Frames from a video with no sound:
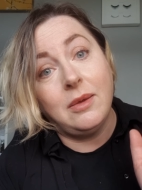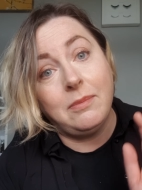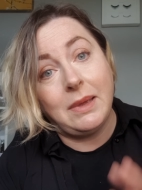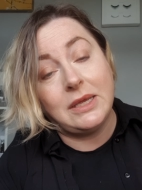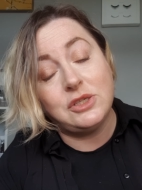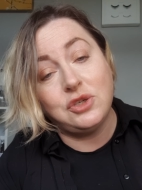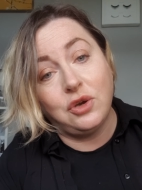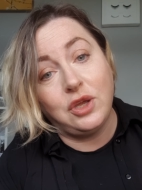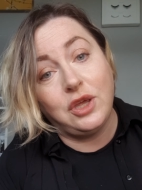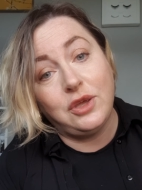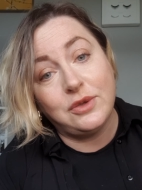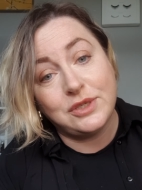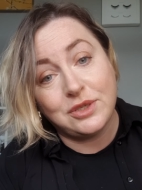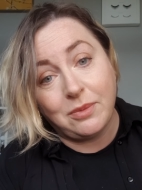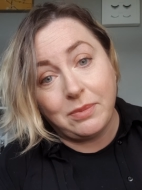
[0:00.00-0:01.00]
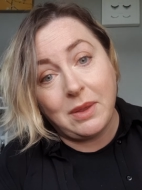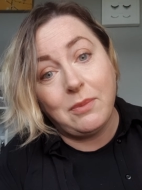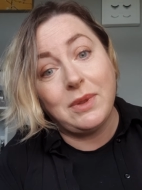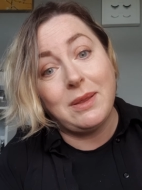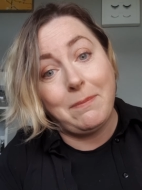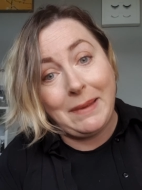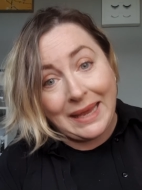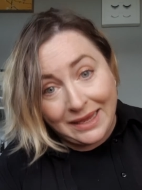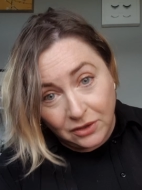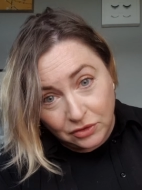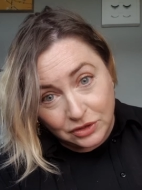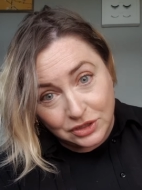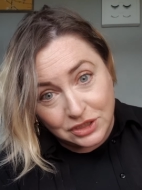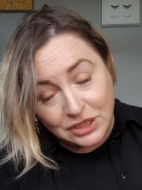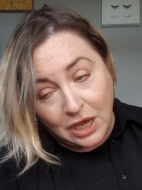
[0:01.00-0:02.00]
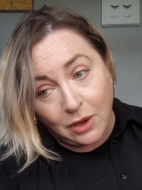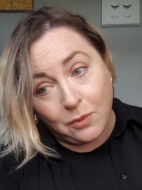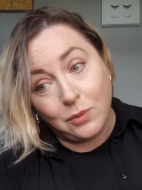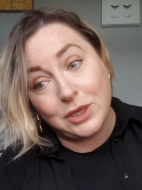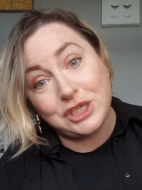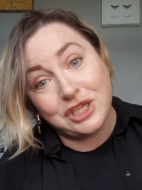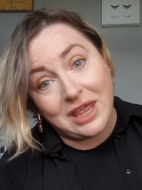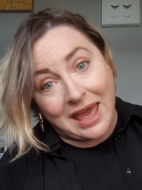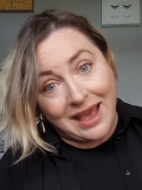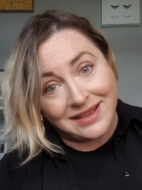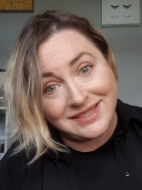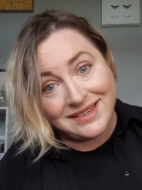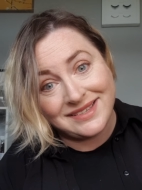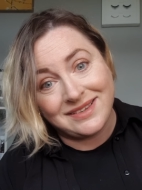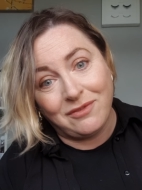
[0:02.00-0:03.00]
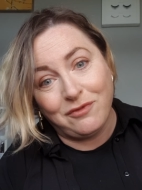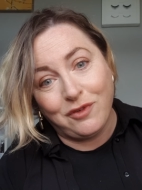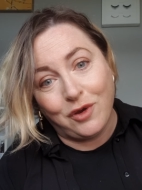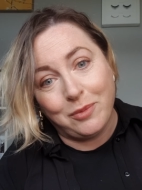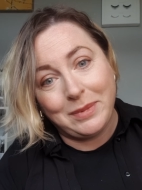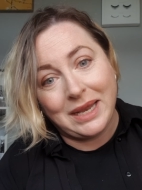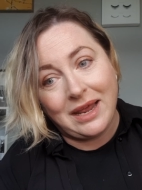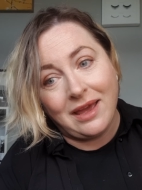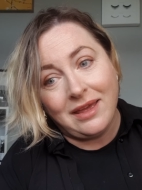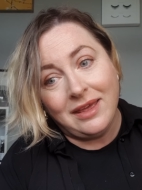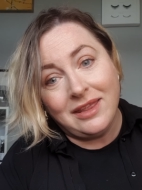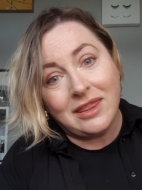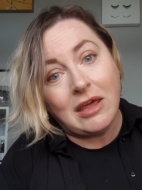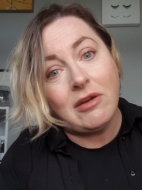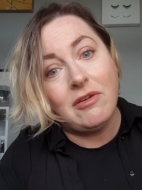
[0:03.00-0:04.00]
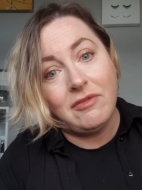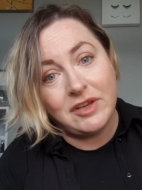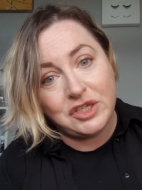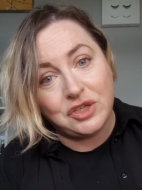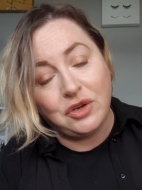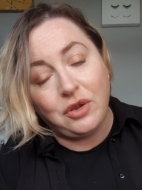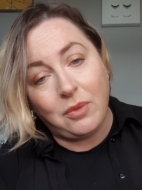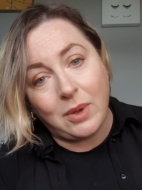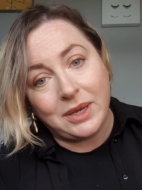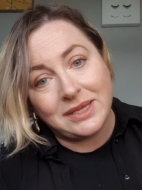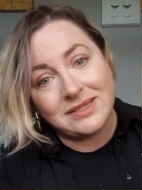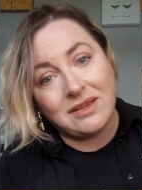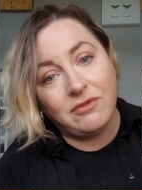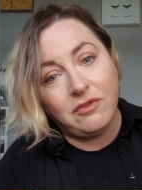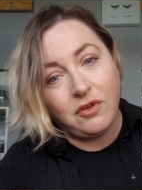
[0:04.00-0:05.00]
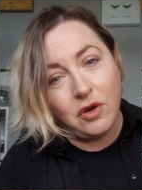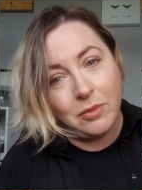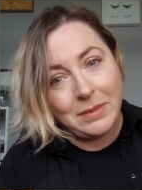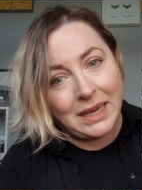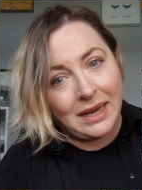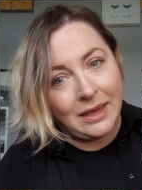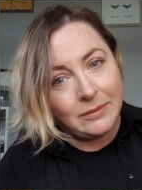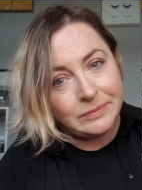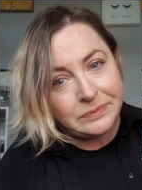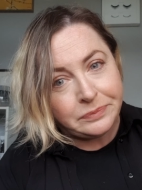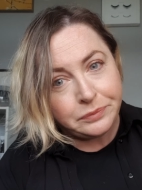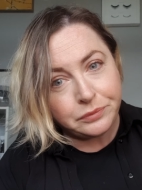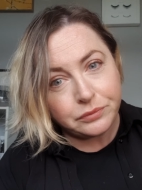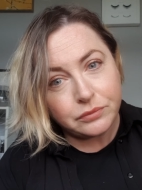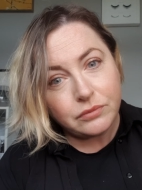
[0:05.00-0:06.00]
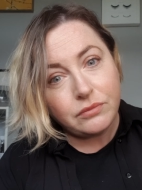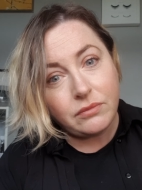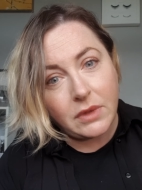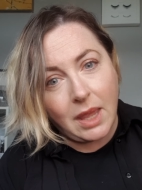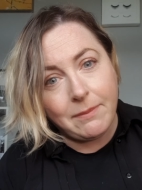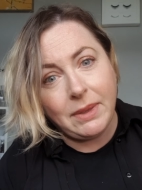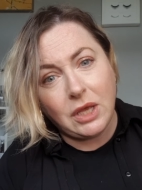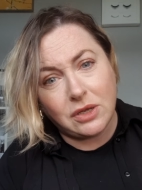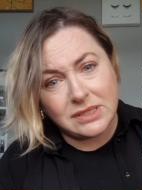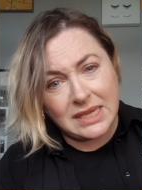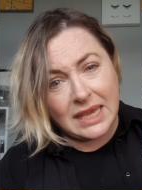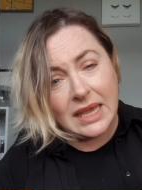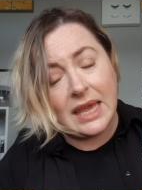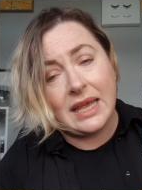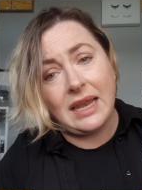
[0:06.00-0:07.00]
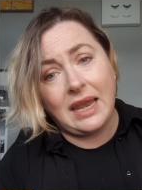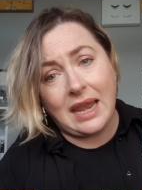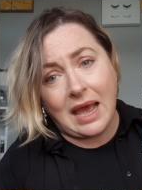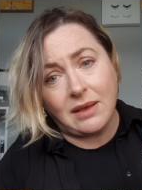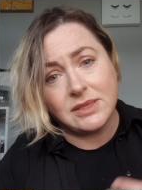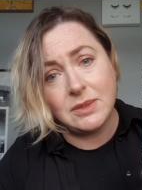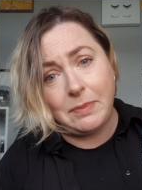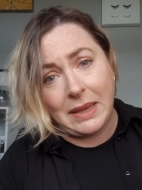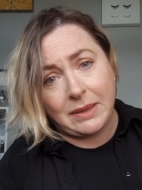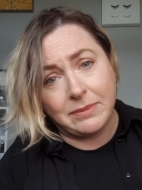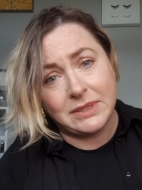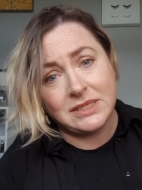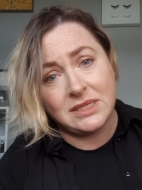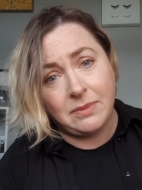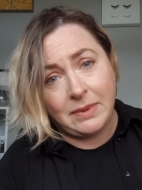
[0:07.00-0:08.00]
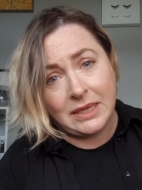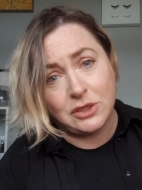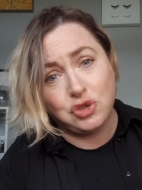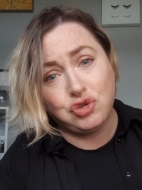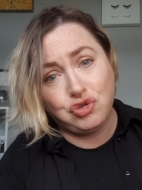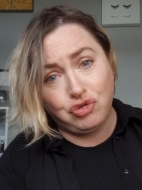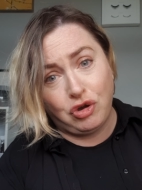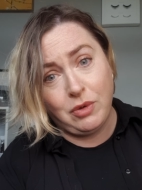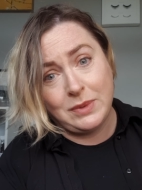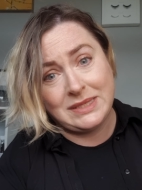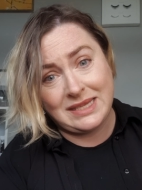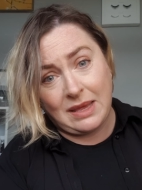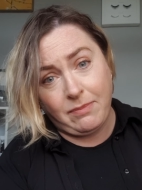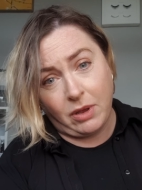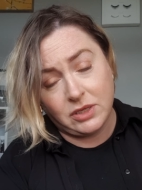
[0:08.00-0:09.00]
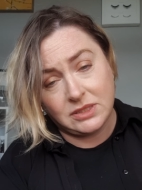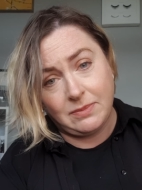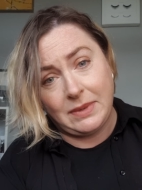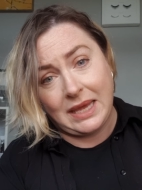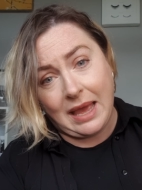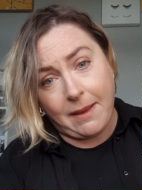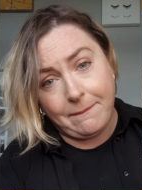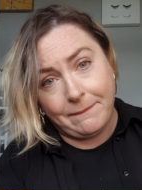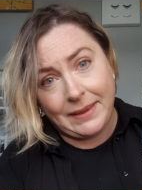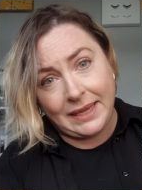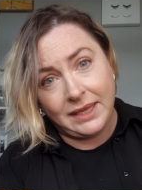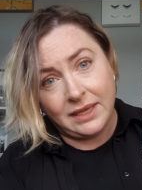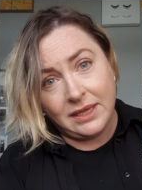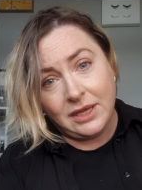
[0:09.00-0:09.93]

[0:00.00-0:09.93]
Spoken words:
Make sure you use something with a pink undertone, which theirs is in formula. Their original one is in formula, because it allows the pigments to be as true as they possibly can be.